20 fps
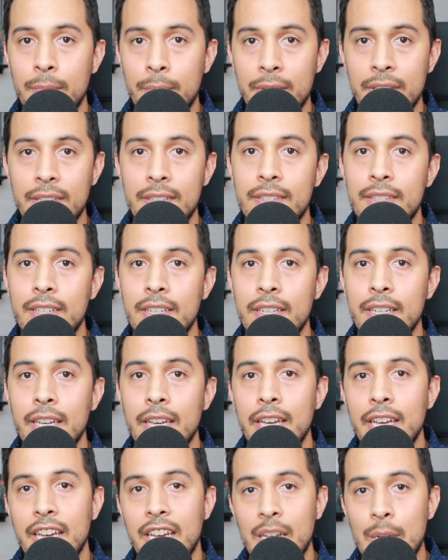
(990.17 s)
PC
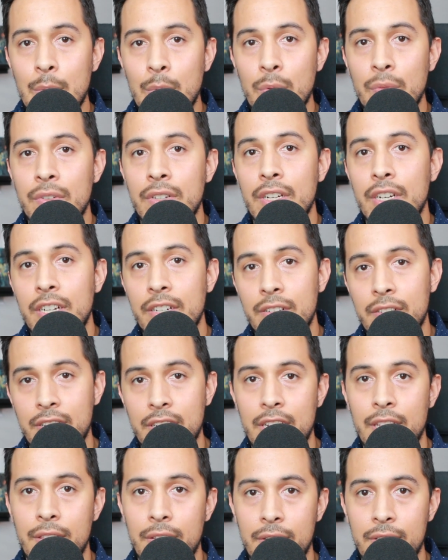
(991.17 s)
and move it
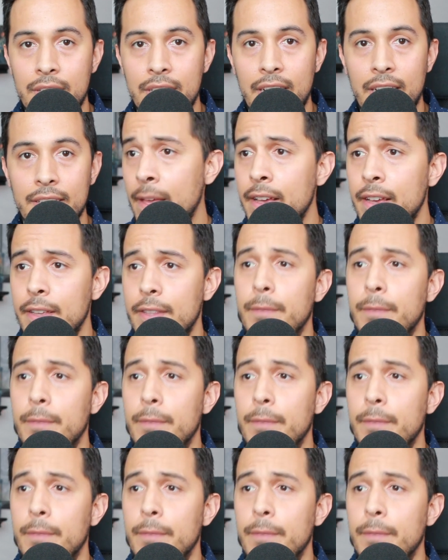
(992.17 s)
underneath your desk.